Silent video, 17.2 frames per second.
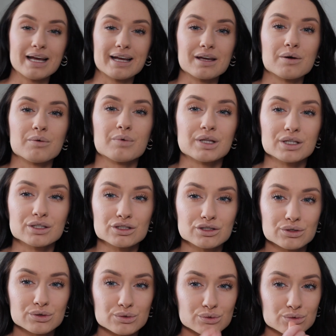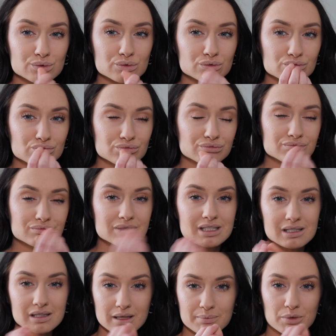like it when they're too
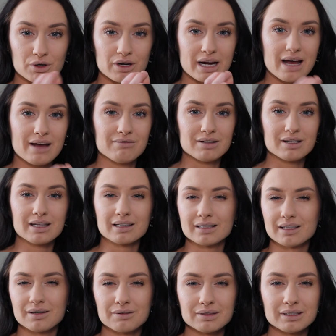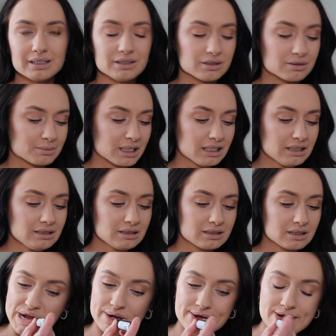slippery. I feel like they don't really do
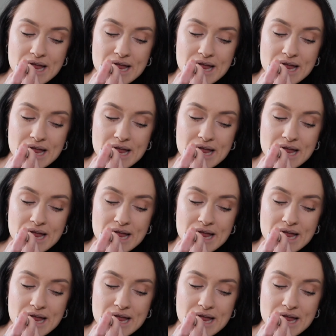much.